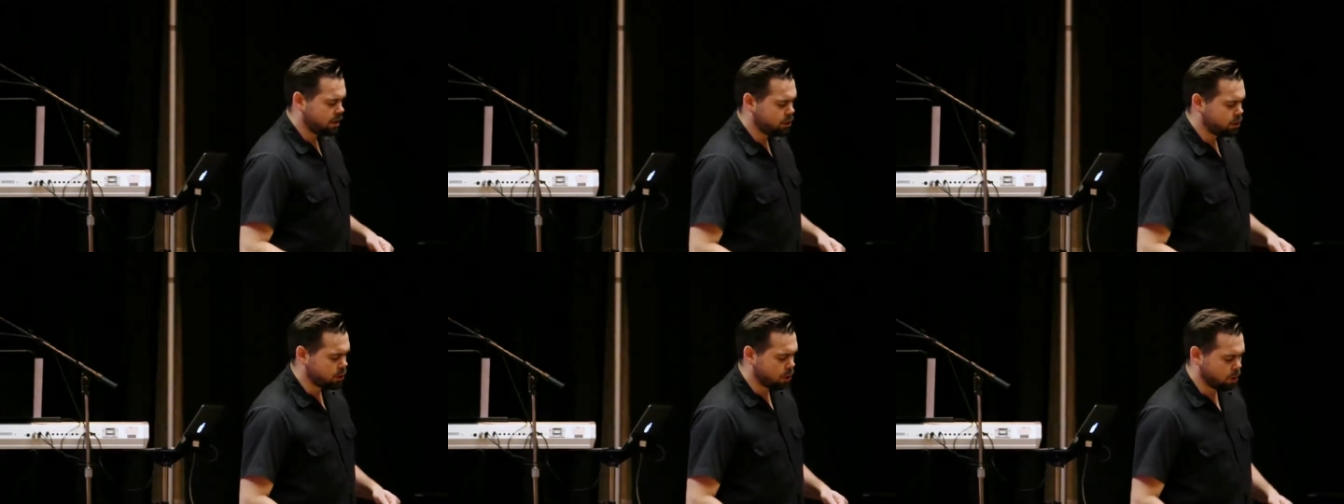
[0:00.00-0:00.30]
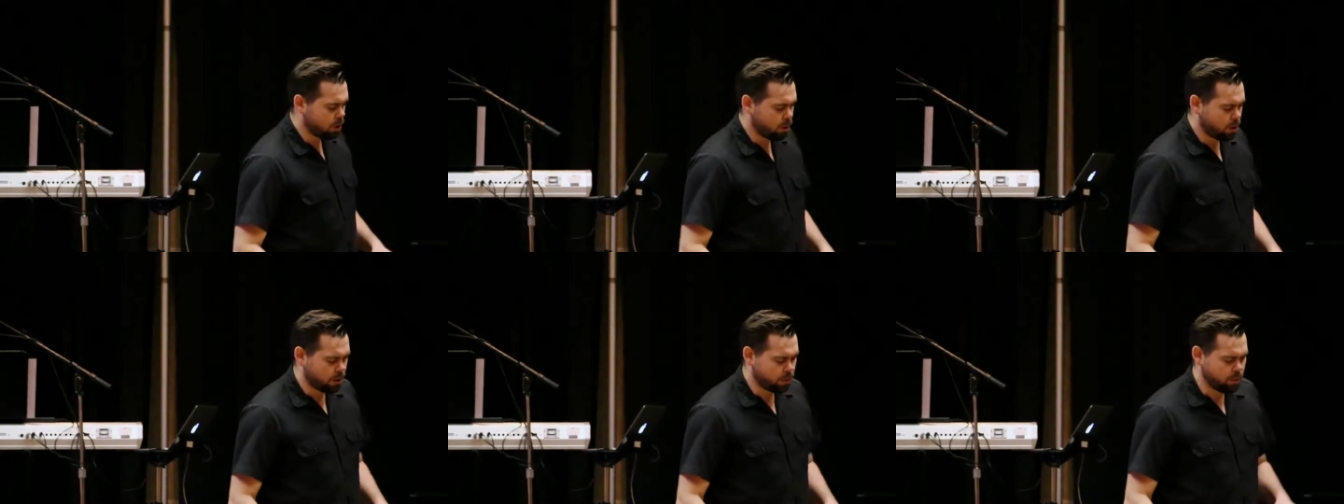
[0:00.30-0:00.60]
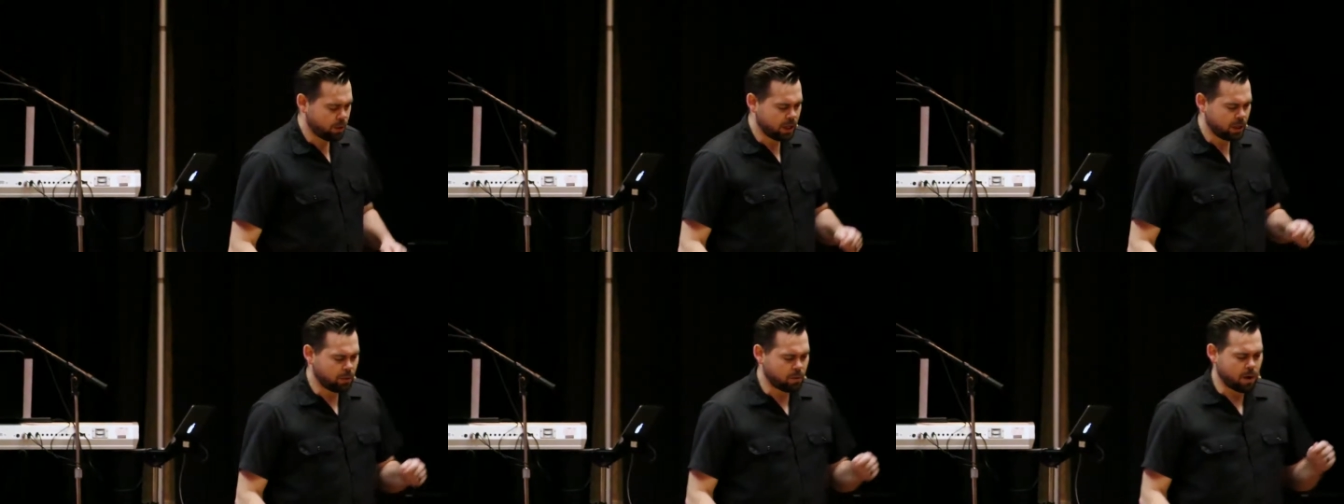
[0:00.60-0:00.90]
And so, Lord,
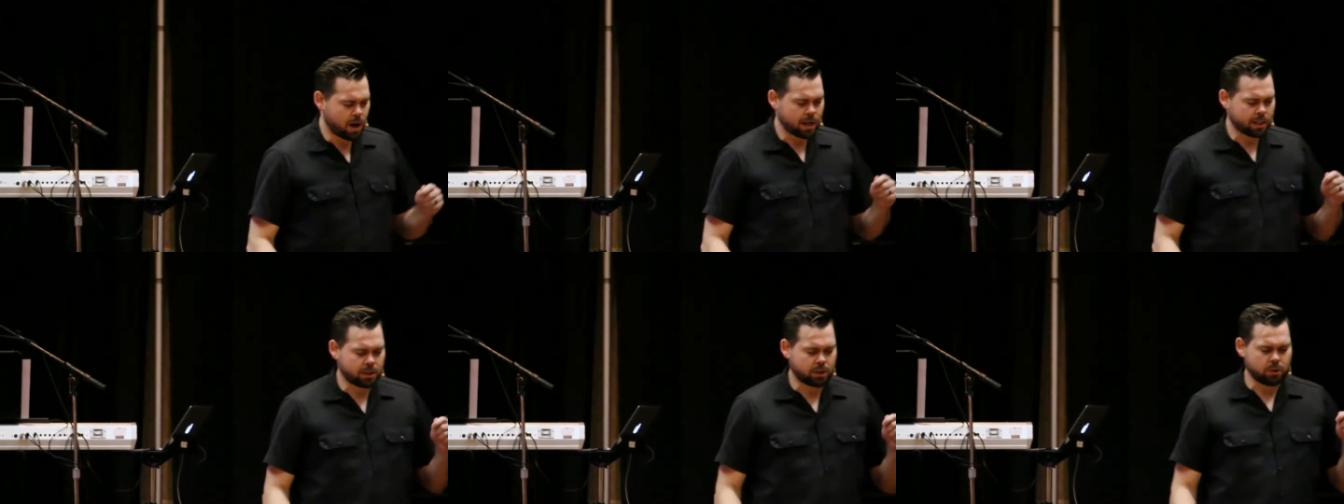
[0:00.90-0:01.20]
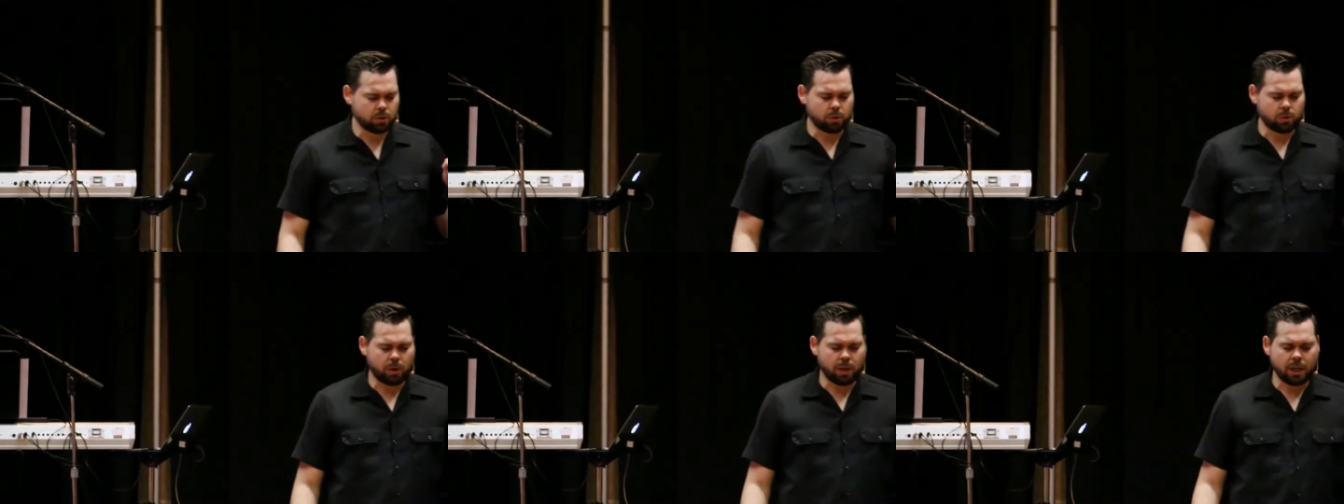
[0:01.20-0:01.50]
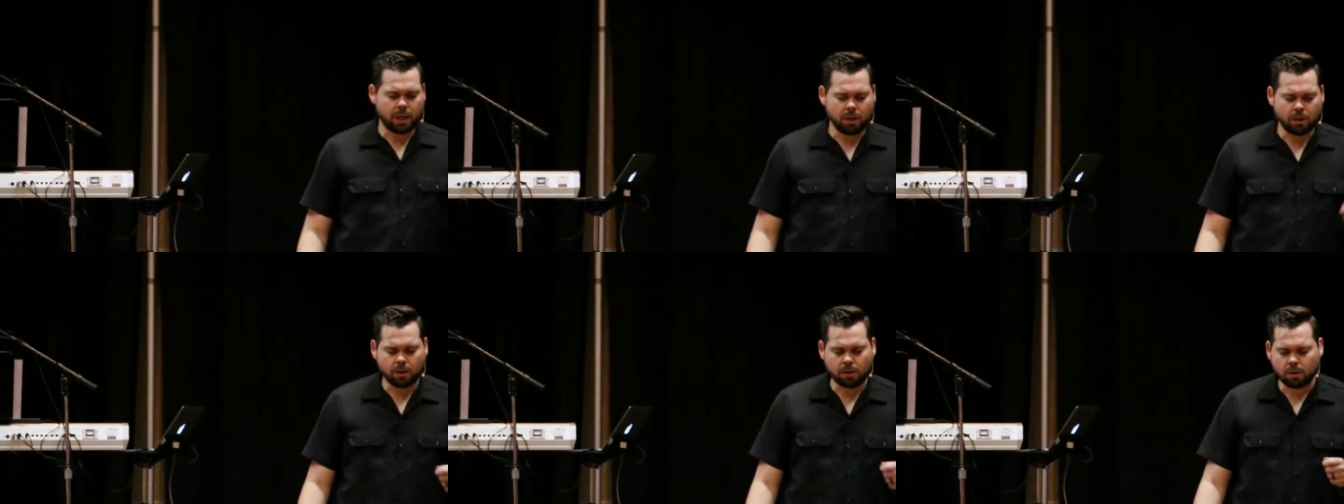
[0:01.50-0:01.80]
we want to
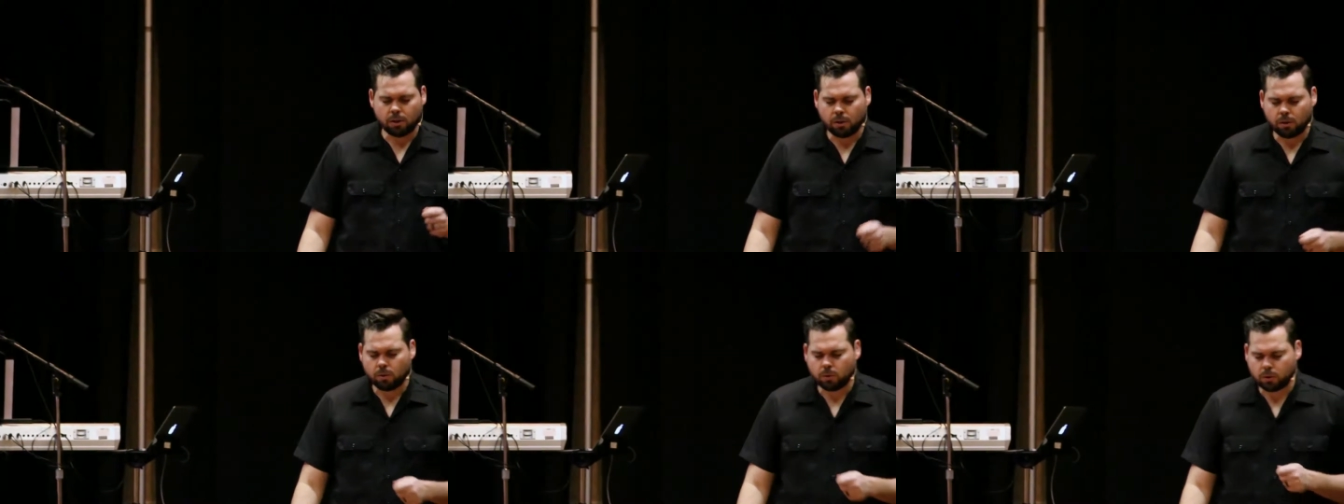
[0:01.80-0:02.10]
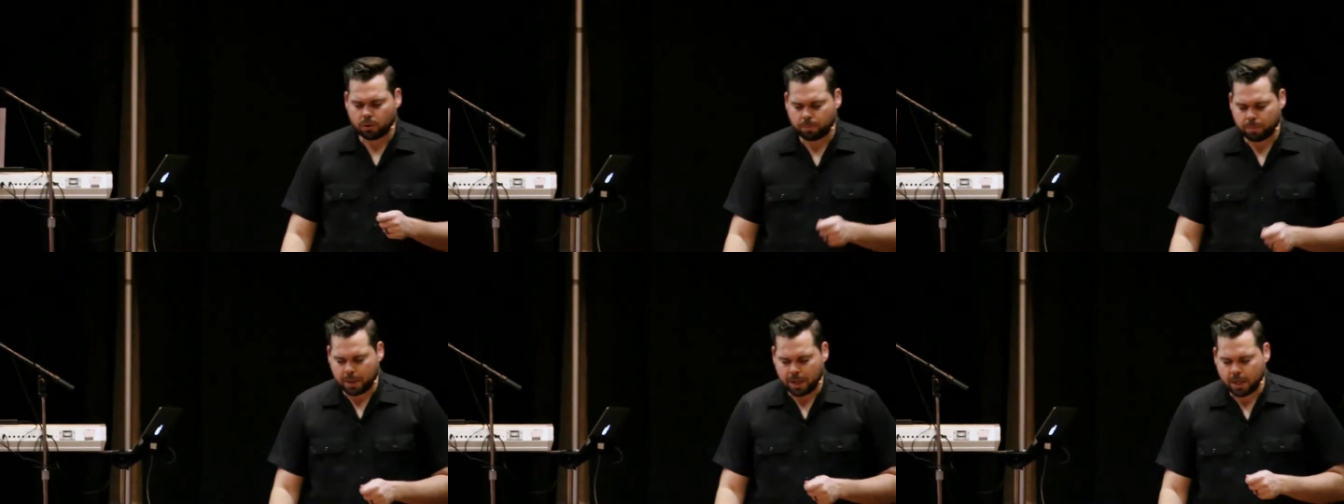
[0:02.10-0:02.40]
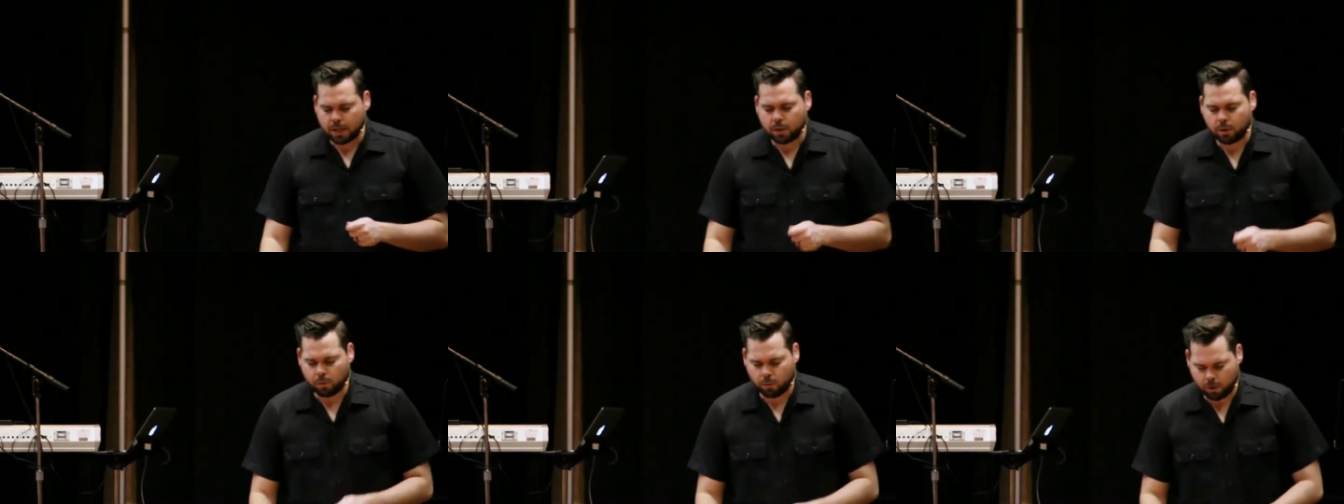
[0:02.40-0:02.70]
hear you
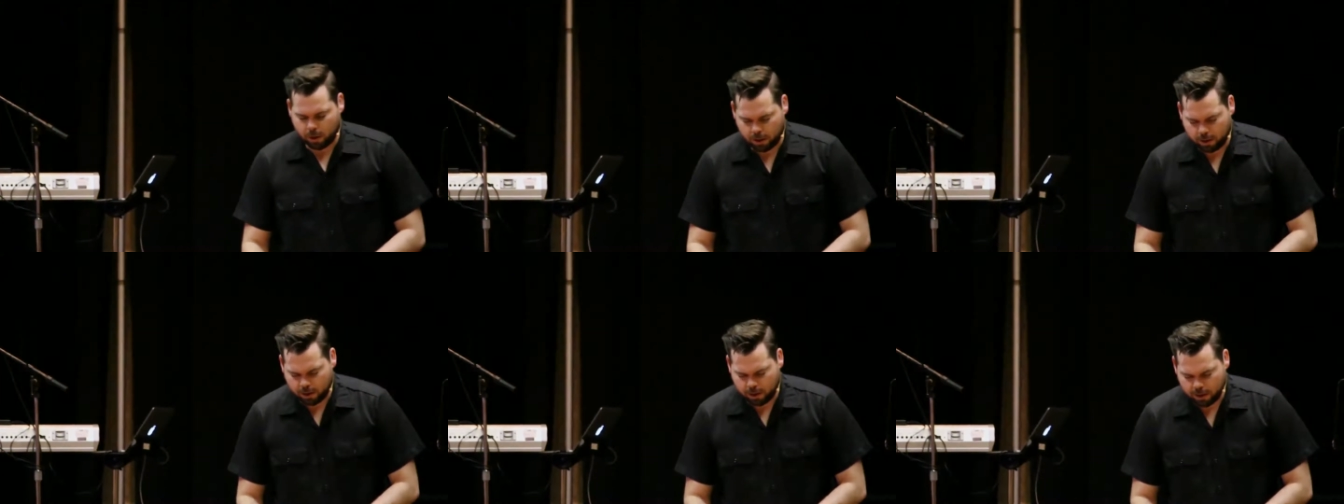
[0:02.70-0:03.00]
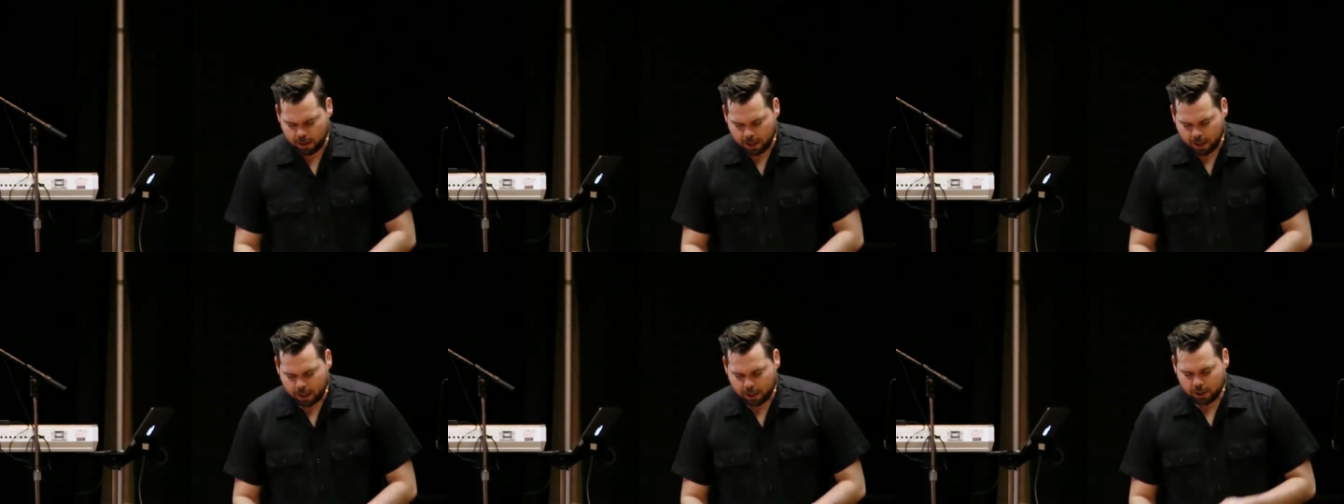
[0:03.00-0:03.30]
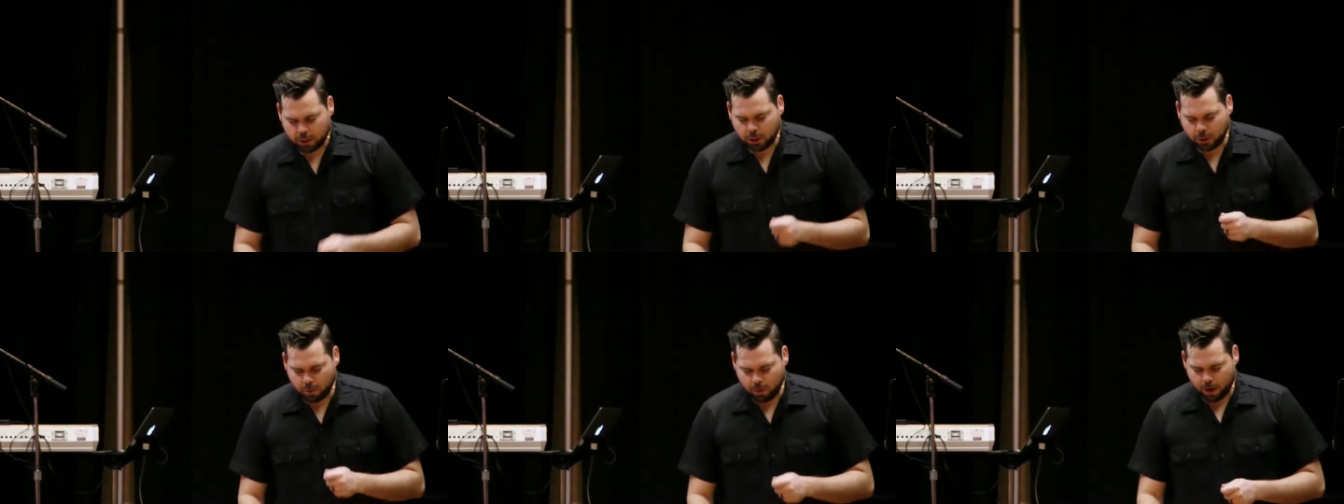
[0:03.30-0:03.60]
speak a word
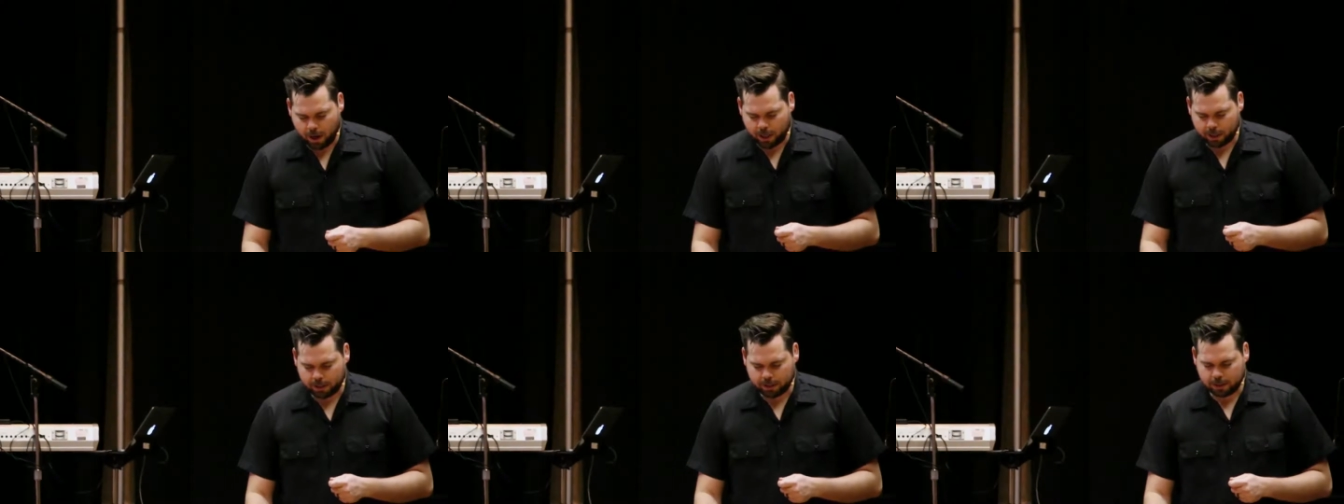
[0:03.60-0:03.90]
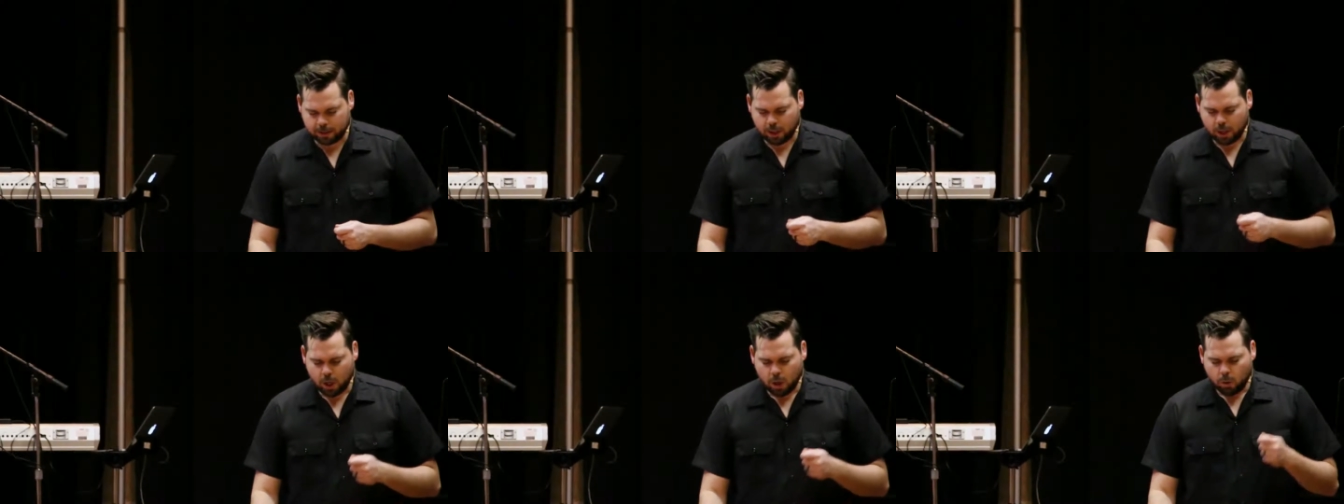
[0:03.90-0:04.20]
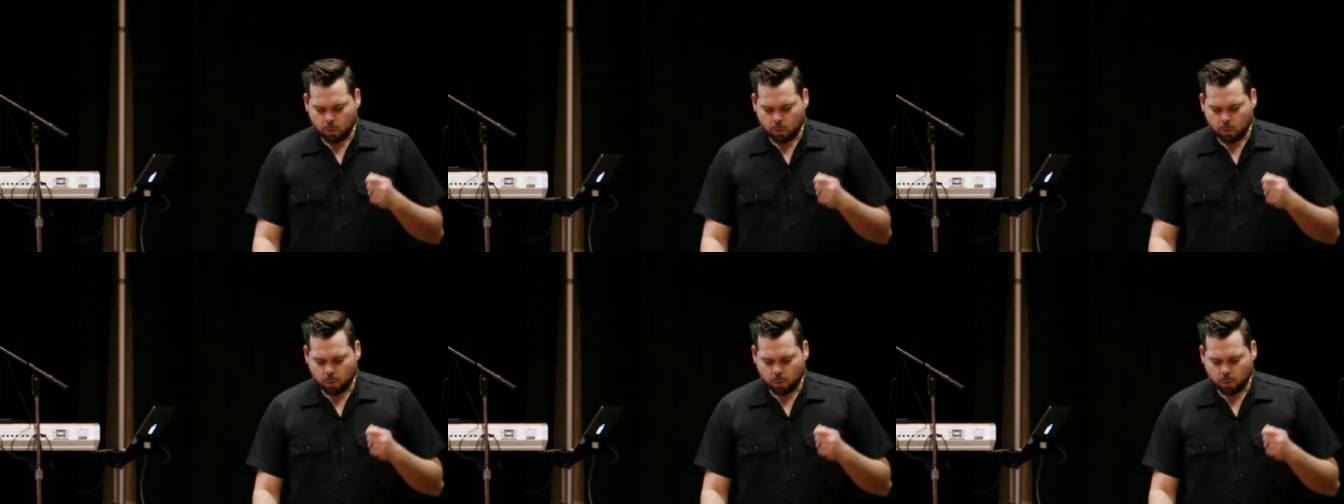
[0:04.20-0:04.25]
to us.